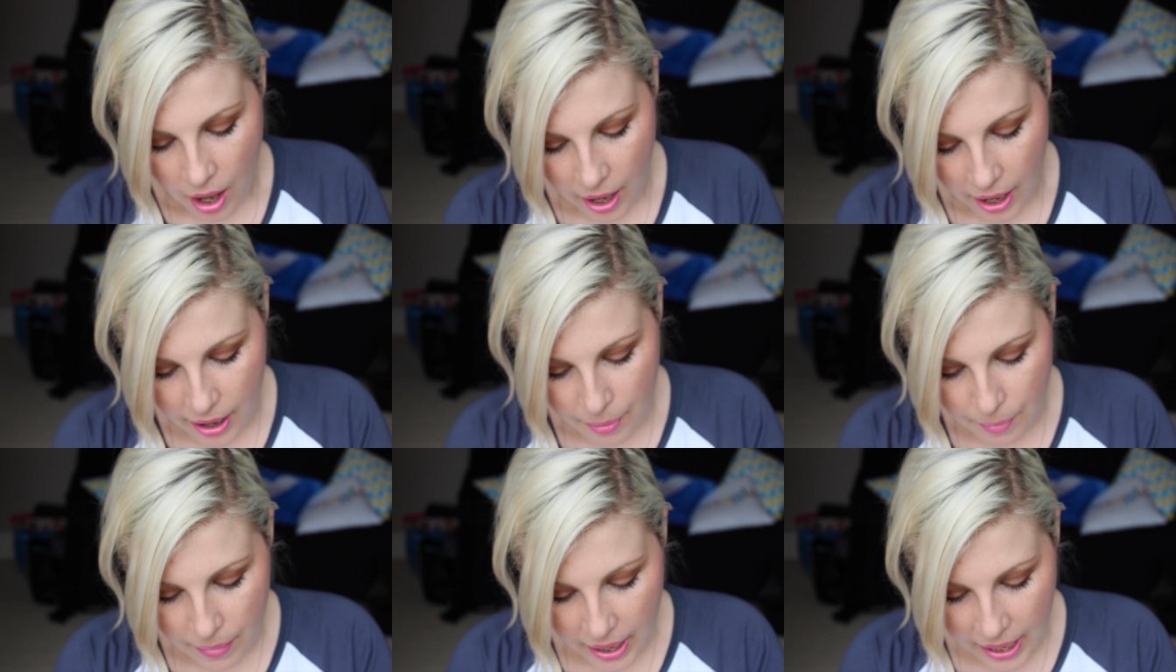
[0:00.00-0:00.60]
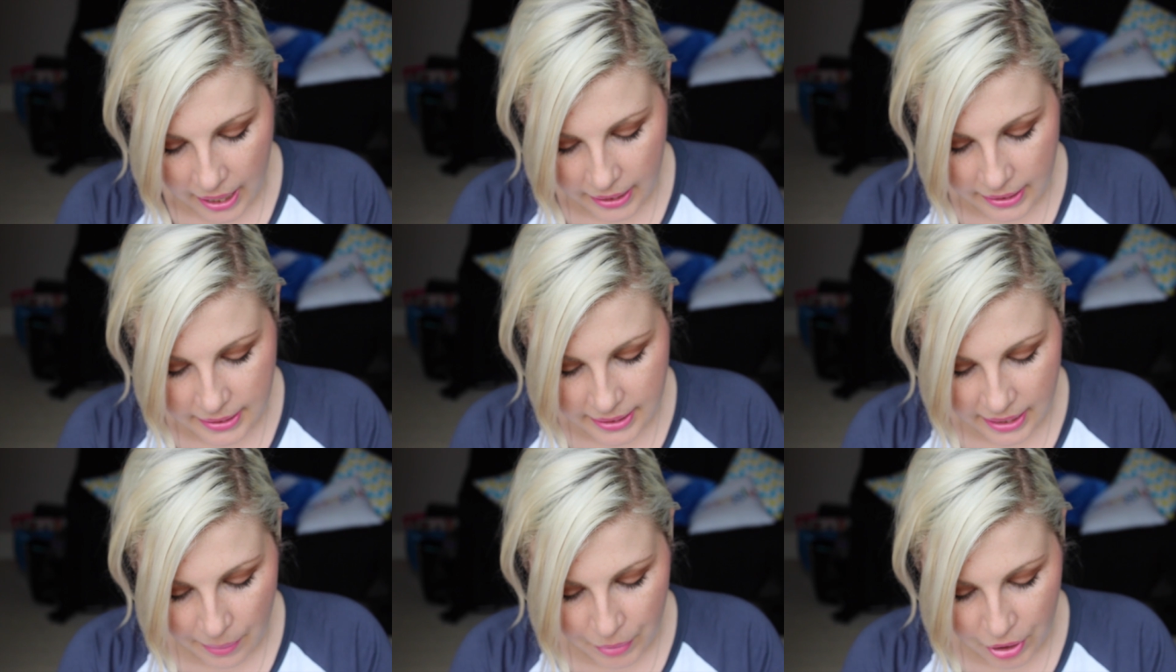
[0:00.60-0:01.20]
Um,
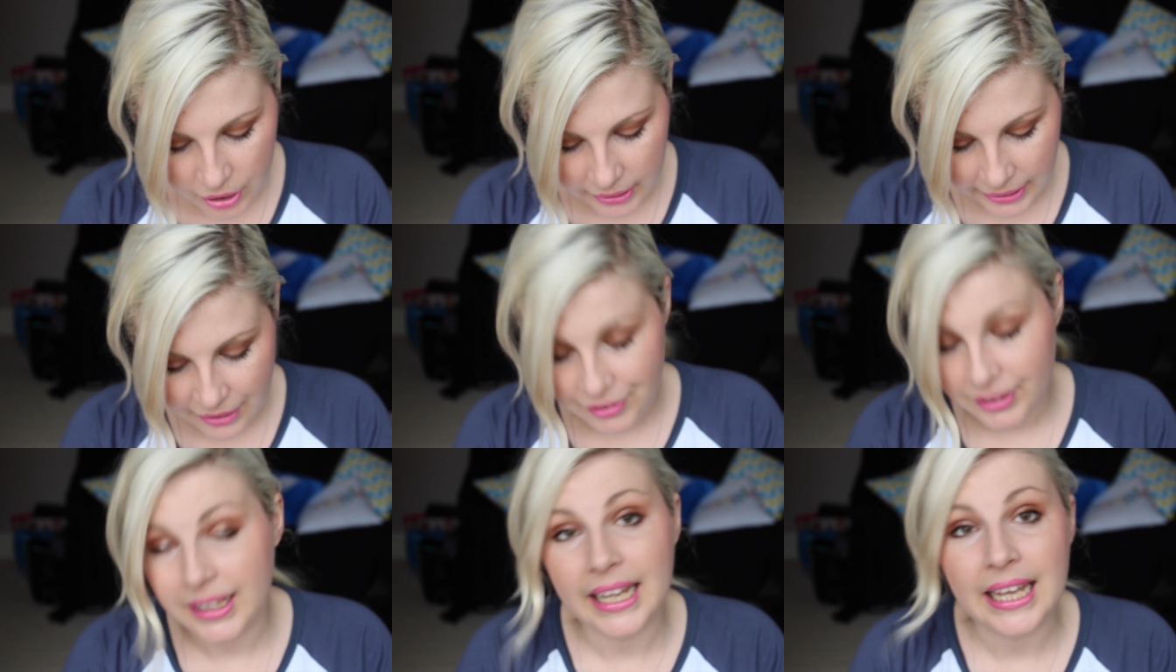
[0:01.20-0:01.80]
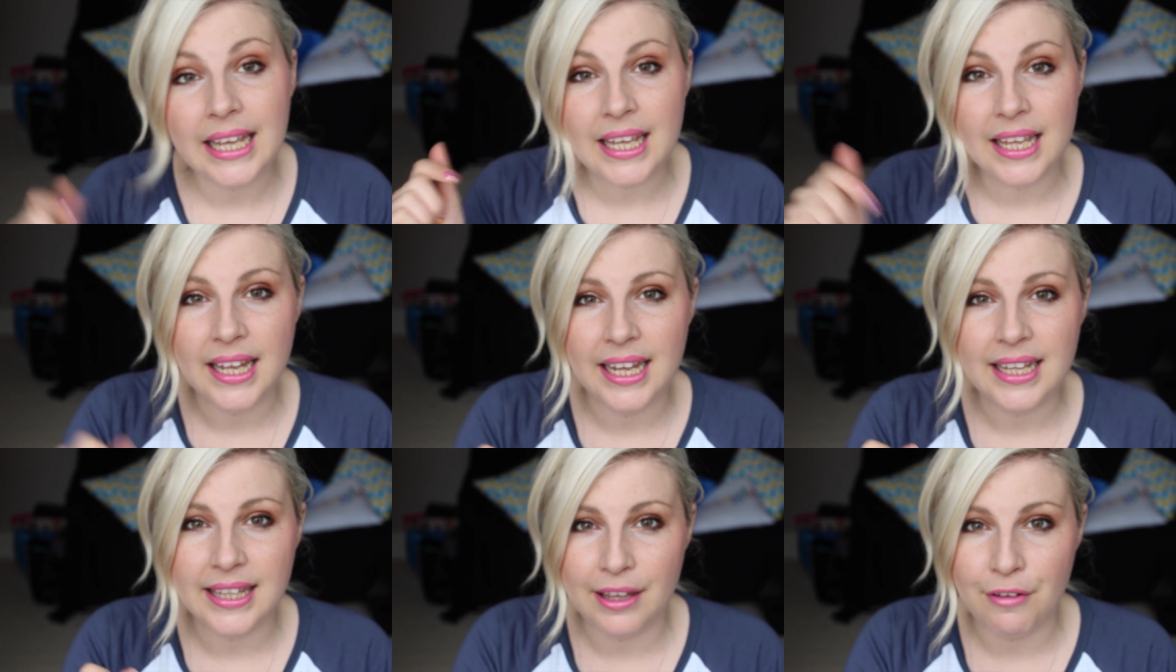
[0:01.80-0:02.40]
and I'm going to leave a
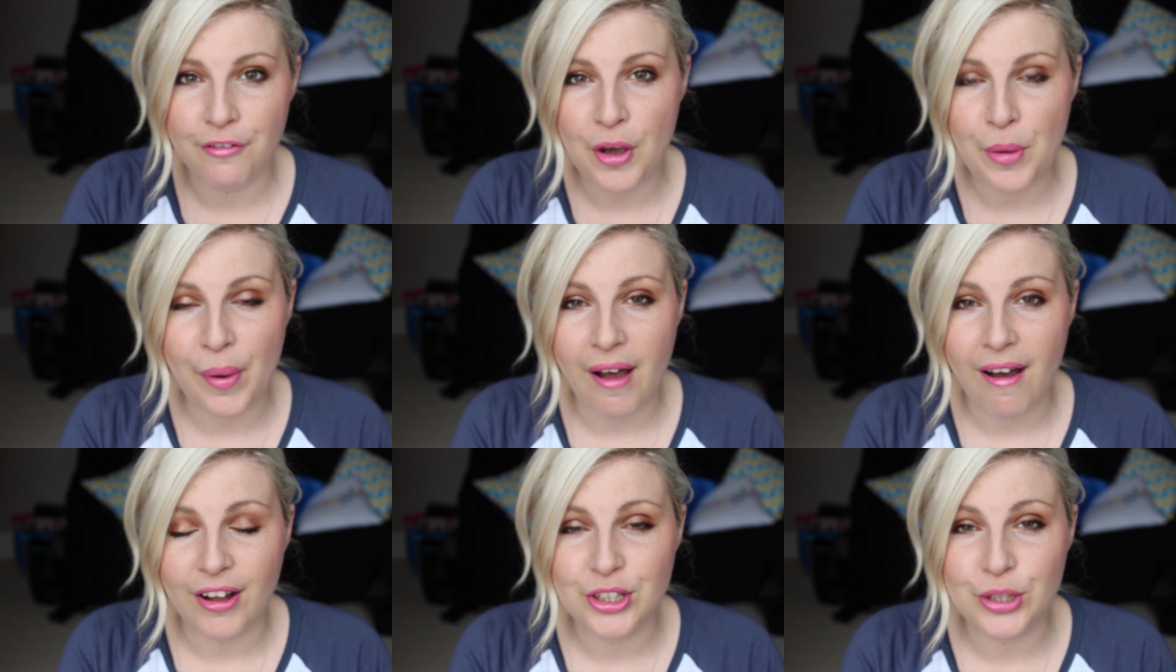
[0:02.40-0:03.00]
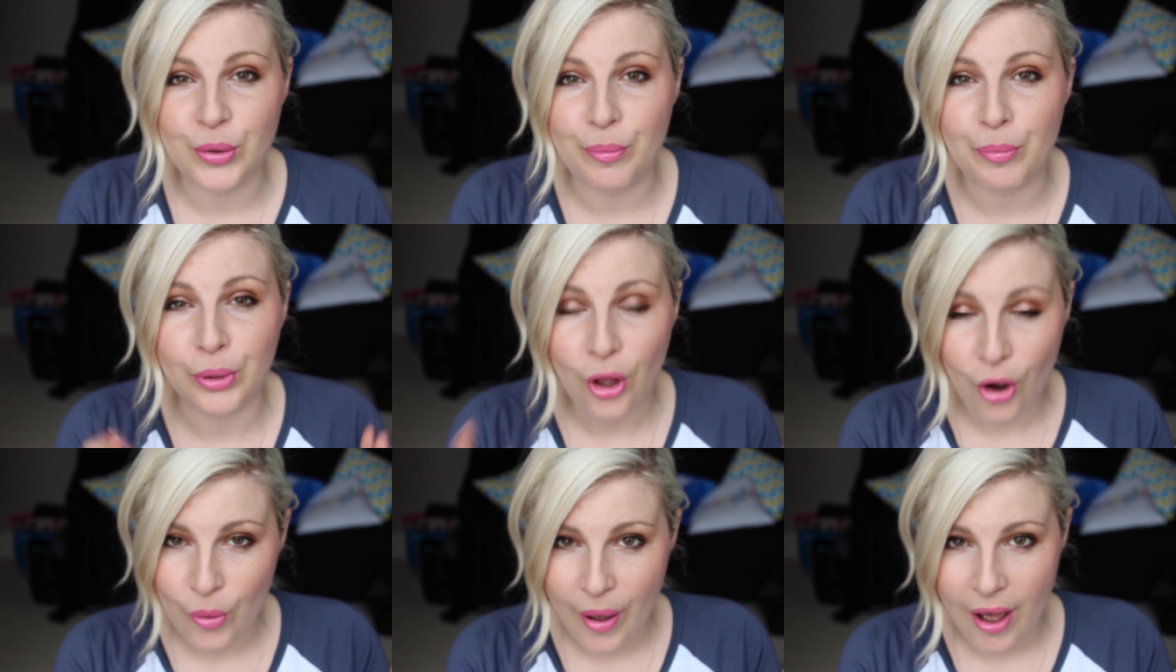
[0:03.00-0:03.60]
link in the info bar to a
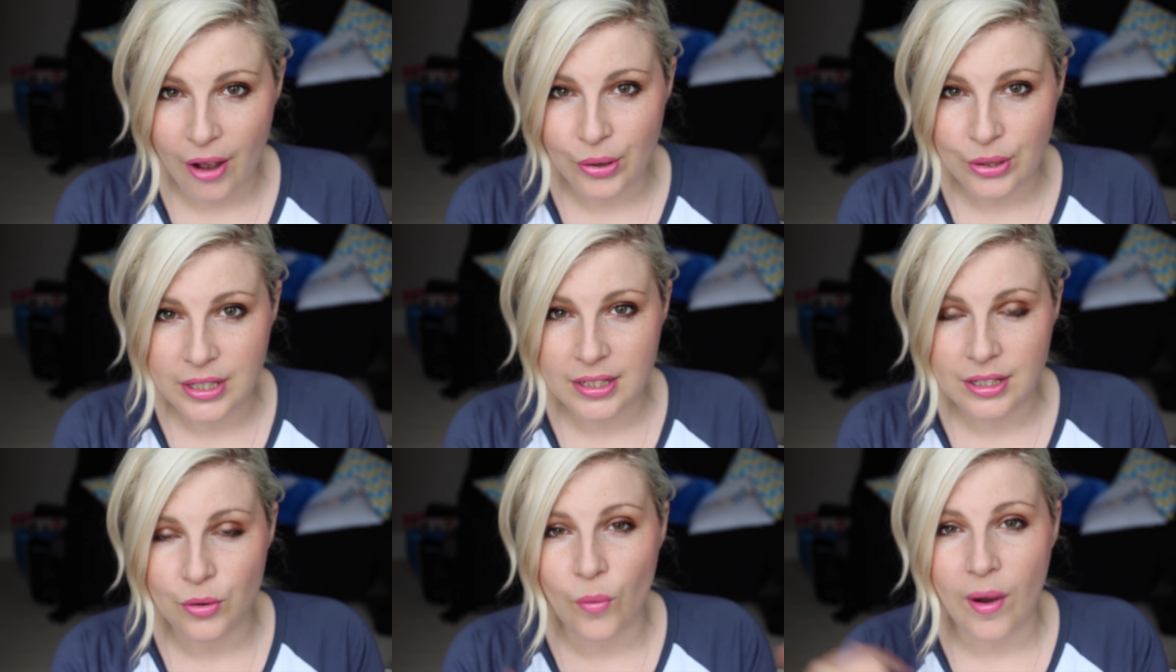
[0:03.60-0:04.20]
blog post